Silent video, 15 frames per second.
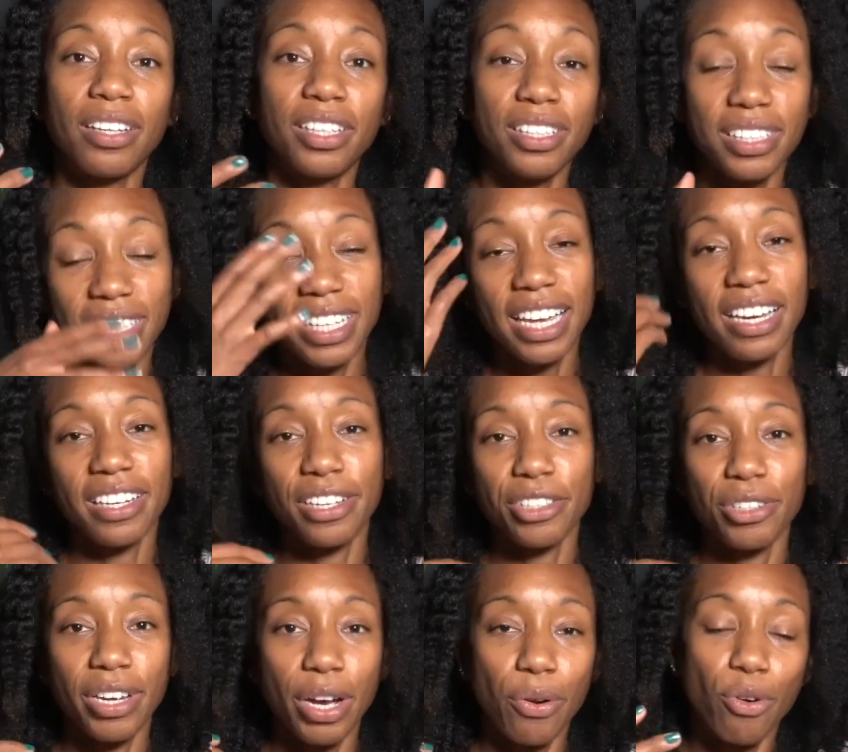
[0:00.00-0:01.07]
good skin
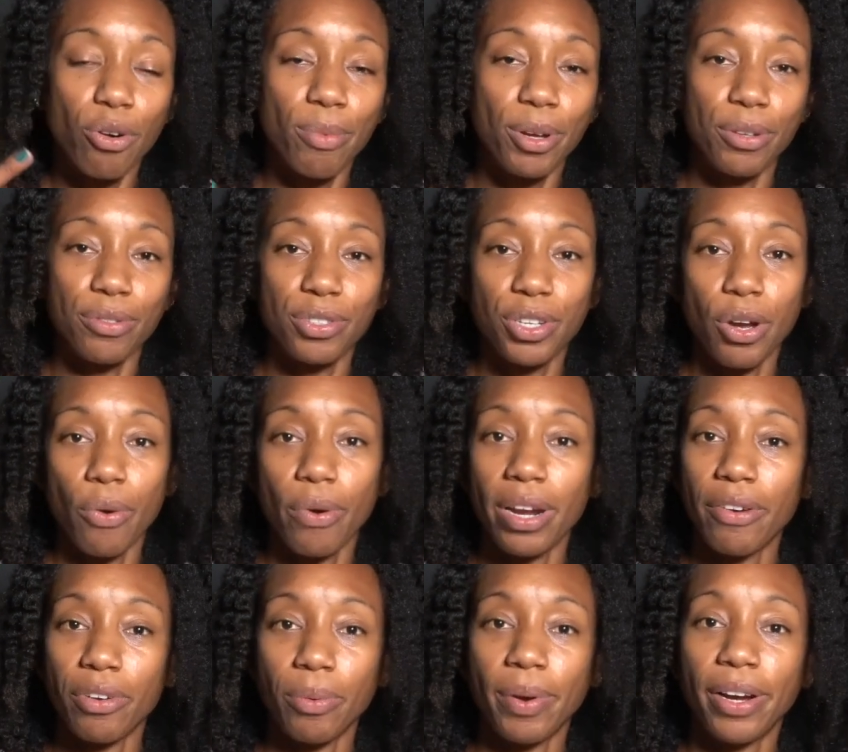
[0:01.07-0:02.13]
because you got hormones going
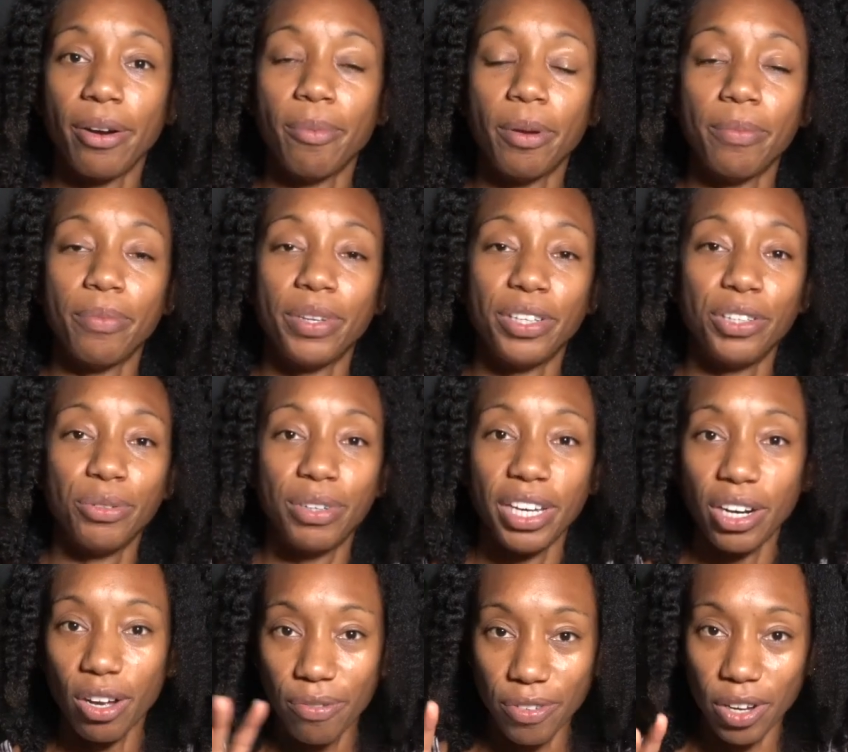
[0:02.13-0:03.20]
everywhere. But when you
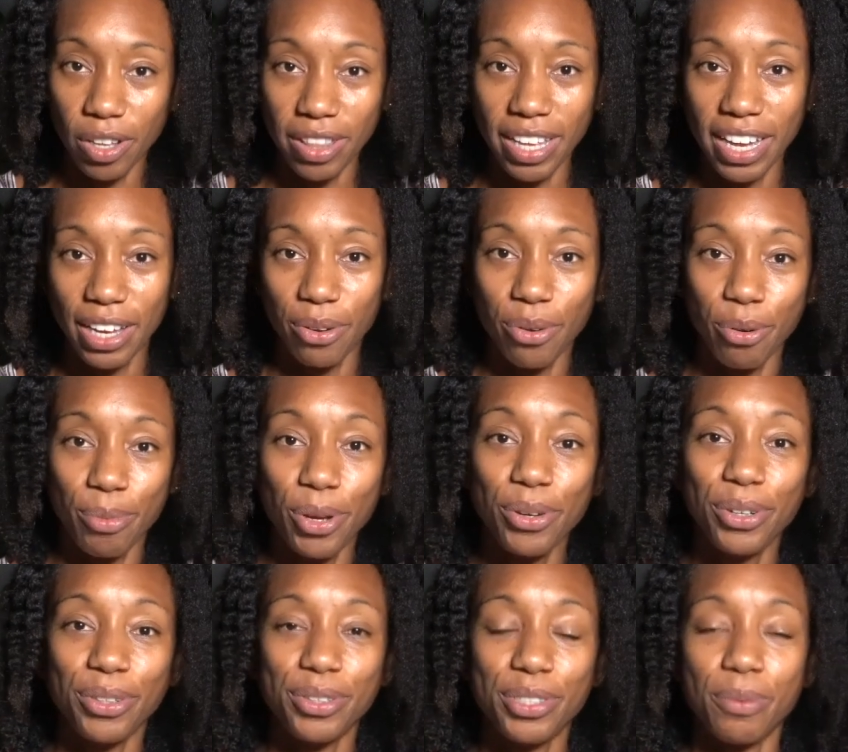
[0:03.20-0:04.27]
get off all that
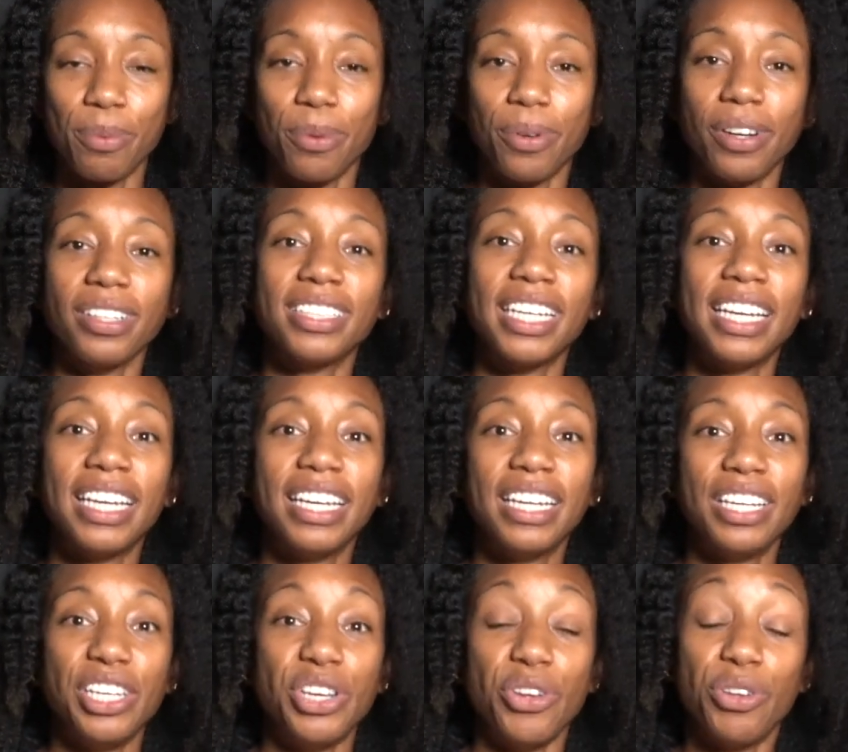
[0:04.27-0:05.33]
hormonal support,
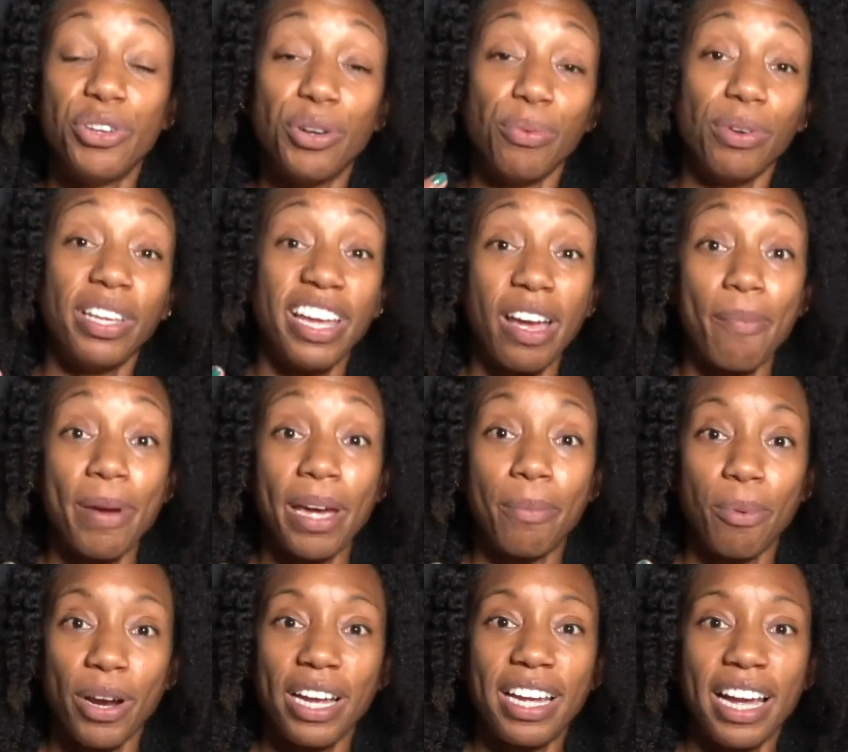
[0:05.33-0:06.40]
you can really have
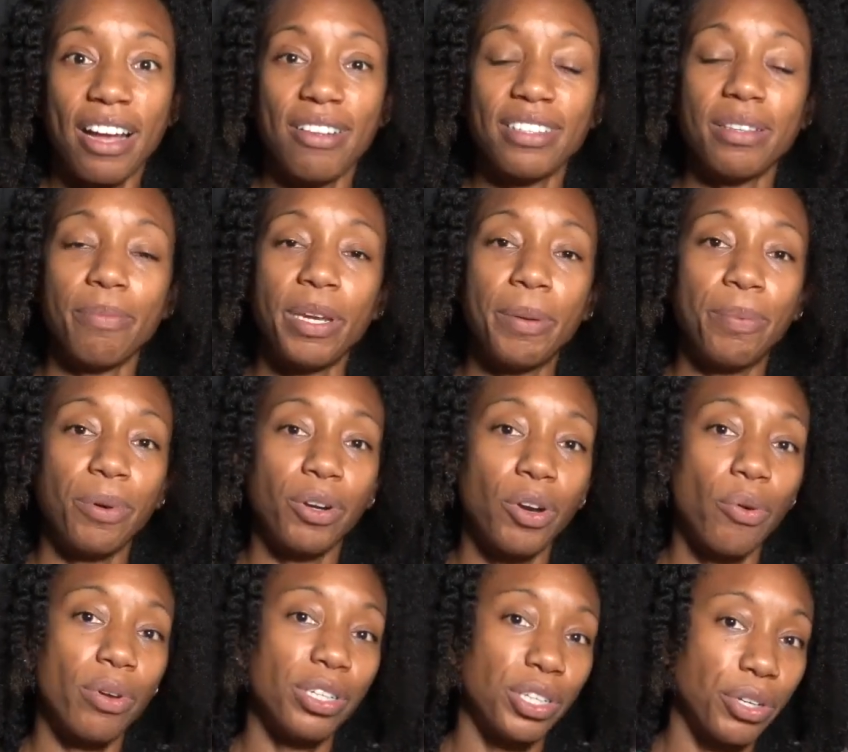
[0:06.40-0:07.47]
bad breakouts and people are
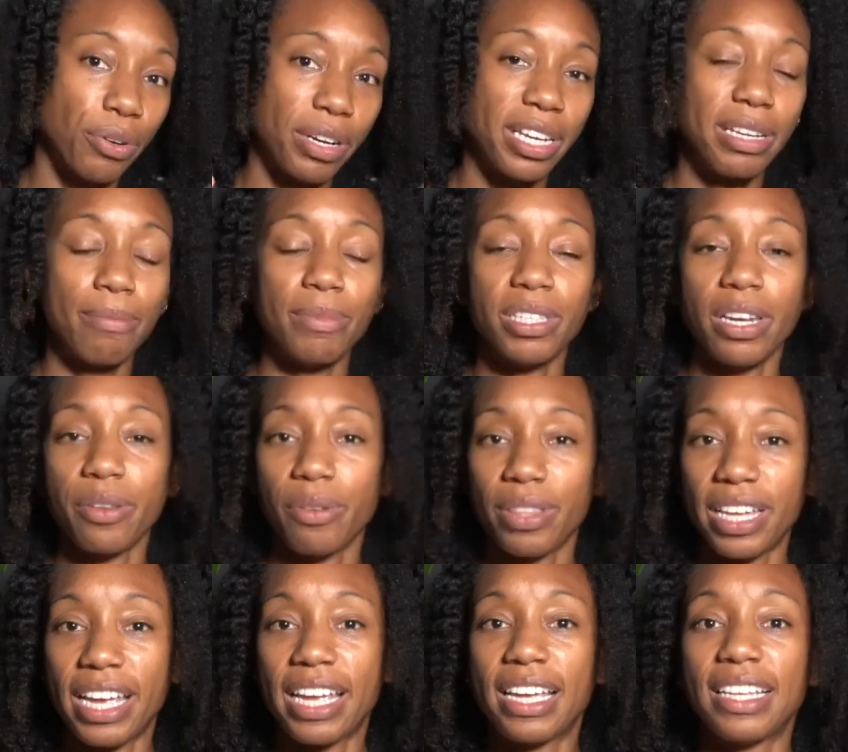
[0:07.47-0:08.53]
going to creams and other
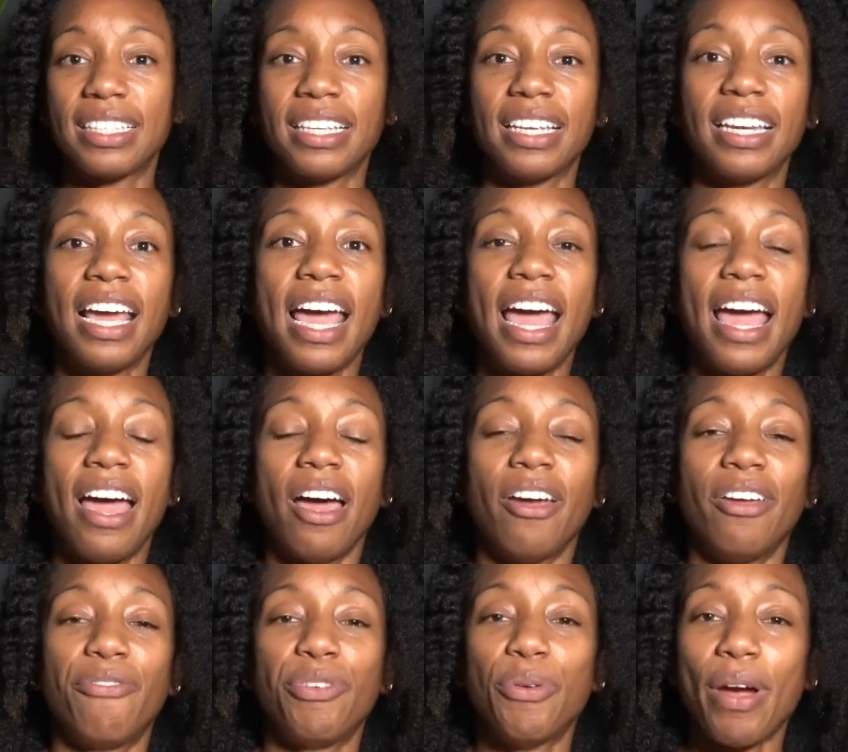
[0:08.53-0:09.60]
things. And
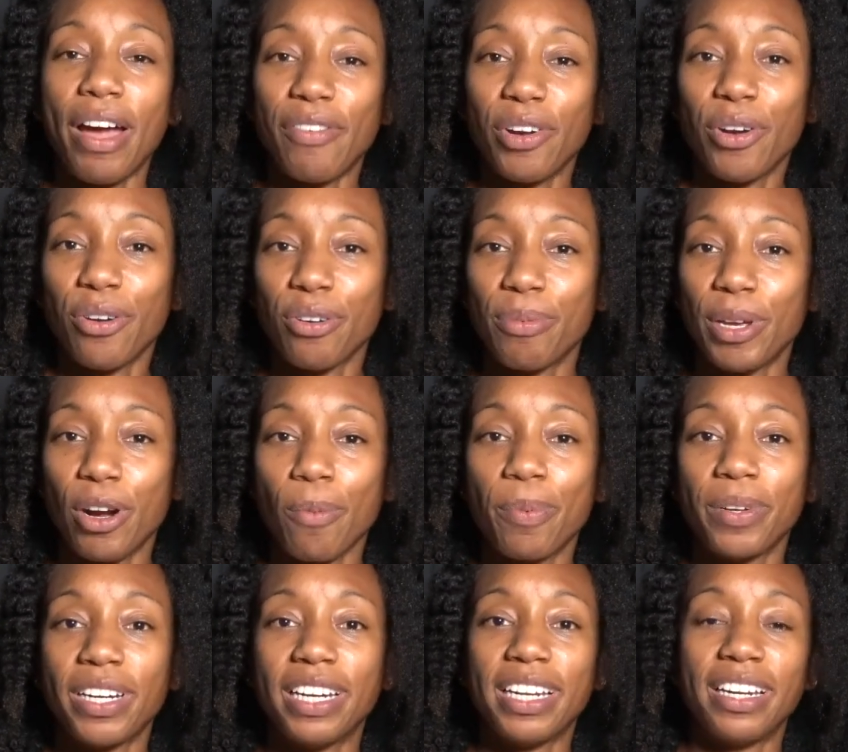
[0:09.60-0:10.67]
if you haven't heard me
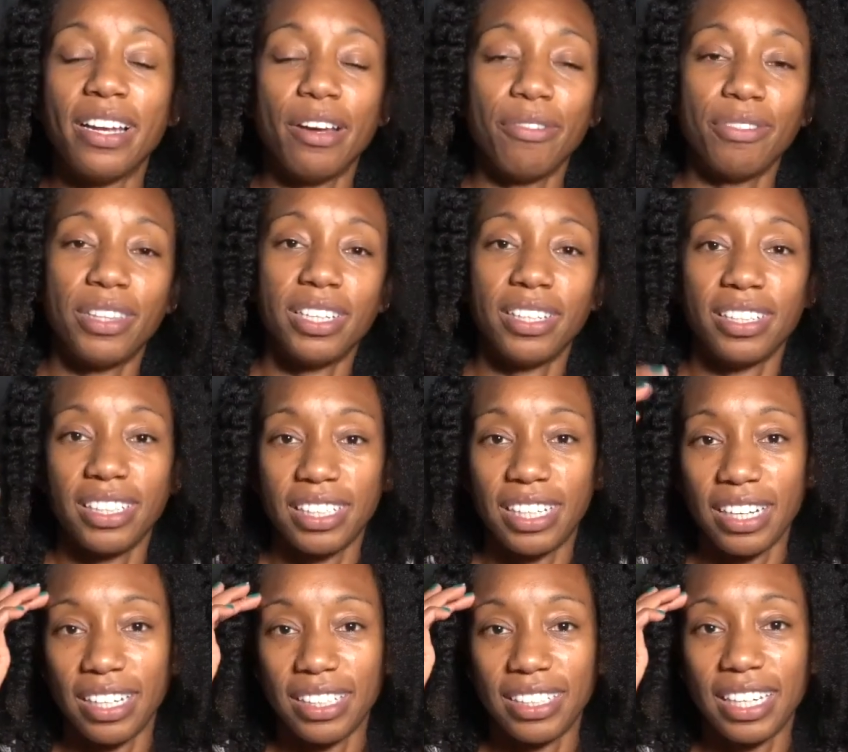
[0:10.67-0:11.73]
harp on it enough, the
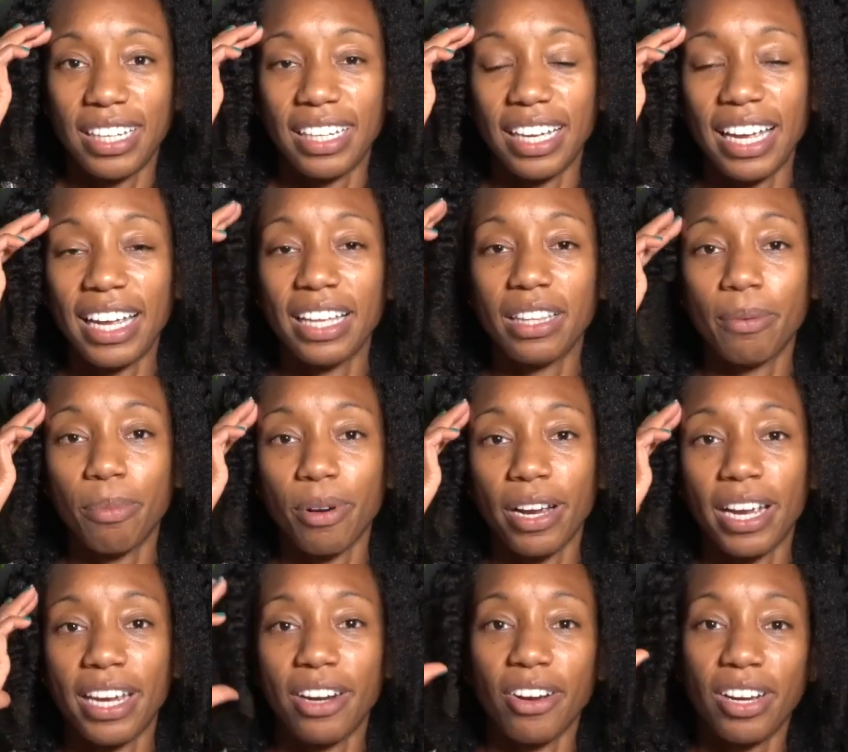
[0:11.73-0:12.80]
gut and the
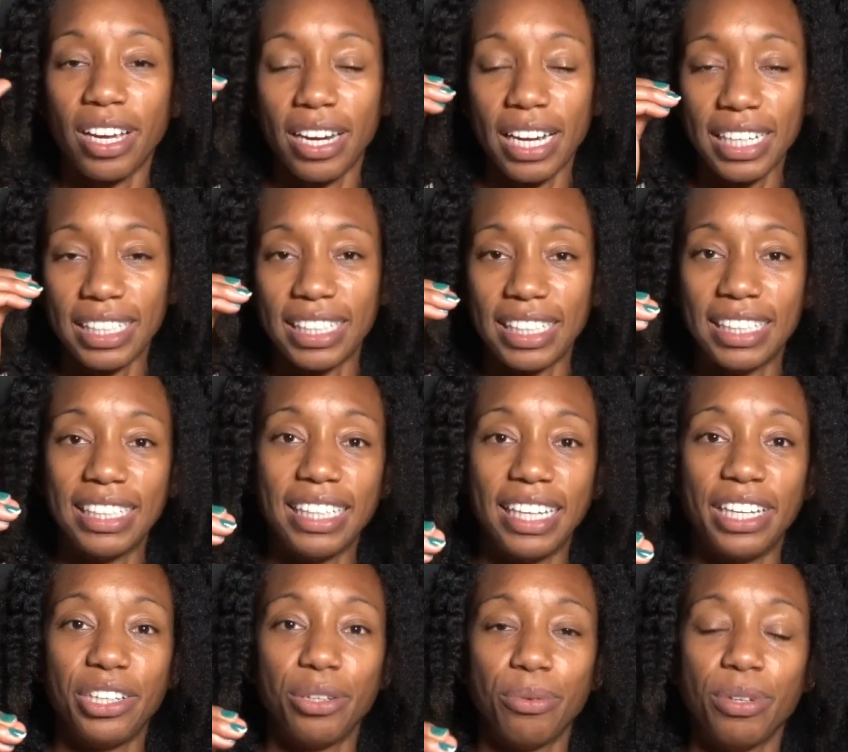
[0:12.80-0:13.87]
brain are connected,
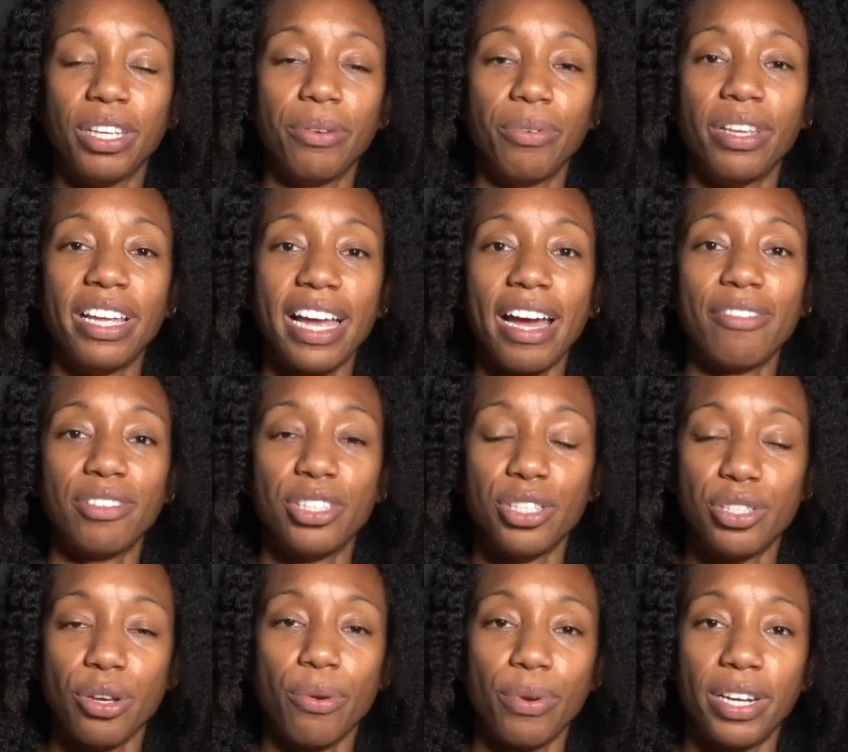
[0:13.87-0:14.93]
and you really have to
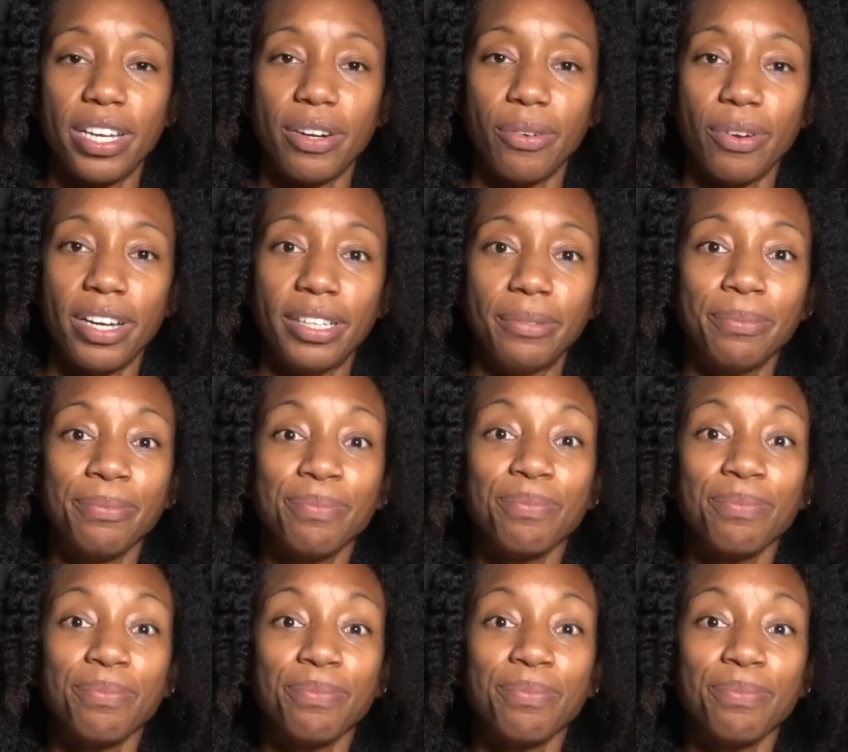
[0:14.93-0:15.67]
zone in on